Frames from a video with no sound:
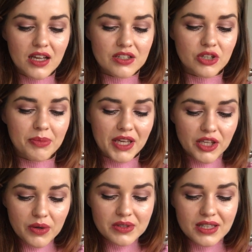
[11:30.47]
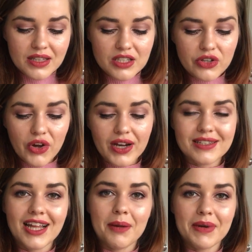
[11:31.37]
So by using this oil,
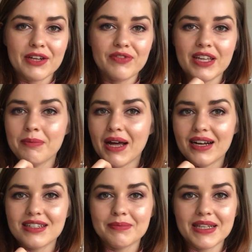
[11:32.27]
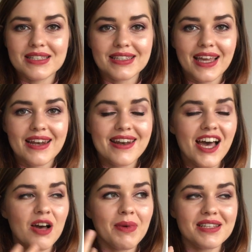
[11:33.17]
it's helped like rebalance my skin.
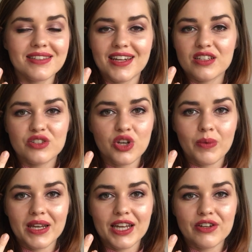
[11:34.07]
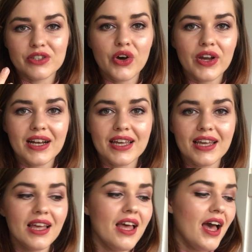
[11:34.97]
Now my skin is nowhere near as
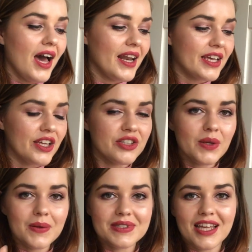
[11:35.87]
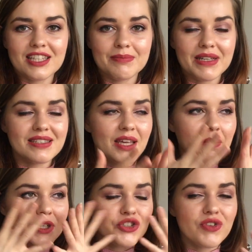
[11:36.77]
oily, and I can use this. My
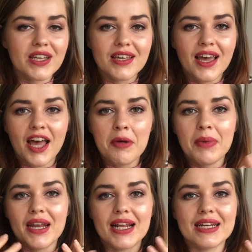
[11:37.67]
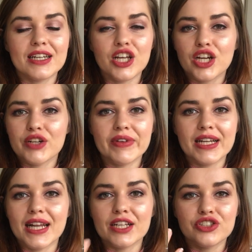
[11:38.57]
skin will drink it up, and I look
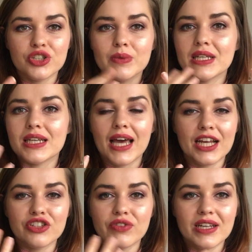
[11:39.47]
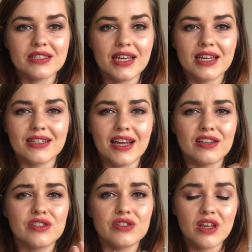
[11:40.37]
really like dewy and hydrated,
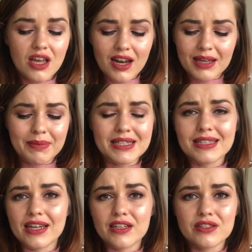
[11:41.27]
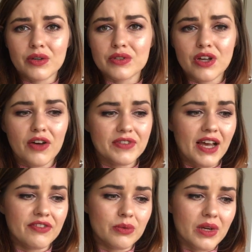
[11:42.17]
and like my skin is so soft
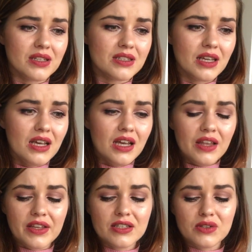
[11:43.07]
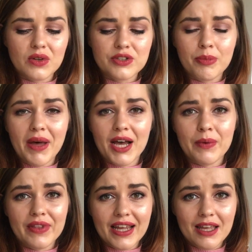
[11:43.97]
afterwards. This is also
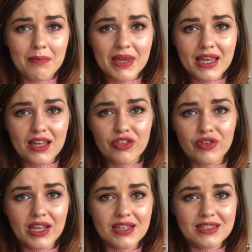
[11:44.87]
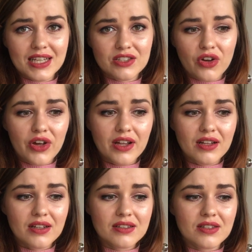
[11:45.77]
packed with like omega-3 and 6
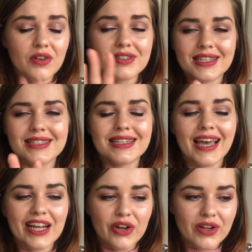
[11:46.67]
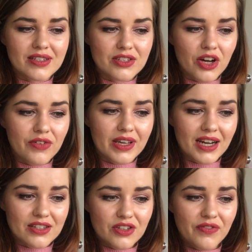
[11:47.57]
oils, or 6 and 9 oils, sorry,
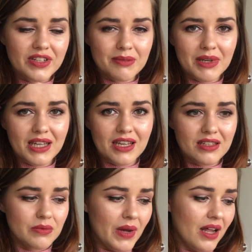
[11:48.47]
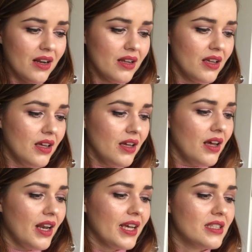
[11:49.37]
and it's got vitamin E as well.
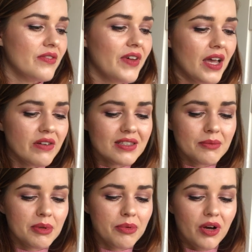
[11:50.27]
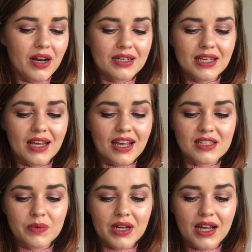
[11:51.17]
Like, it's a very simple product. It
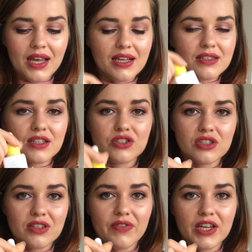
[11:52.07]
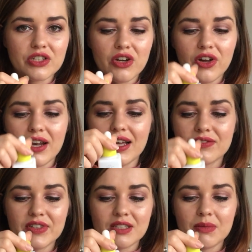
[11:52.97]
is what it is. It's just a facial oil. It has
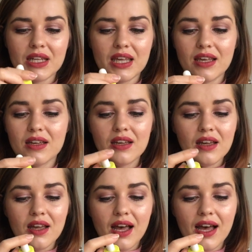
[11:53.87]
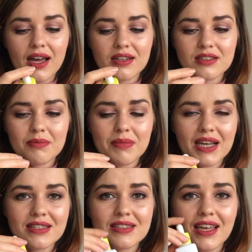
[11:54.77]
vitamin E, and
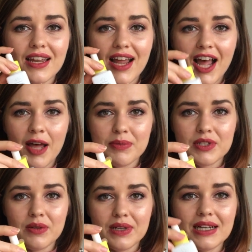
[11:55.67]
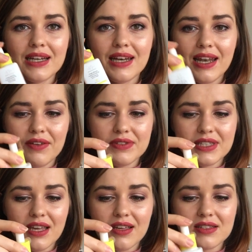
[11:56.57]
my skin absolutely loves
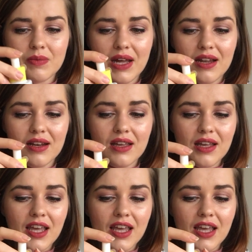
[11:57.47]
it as well.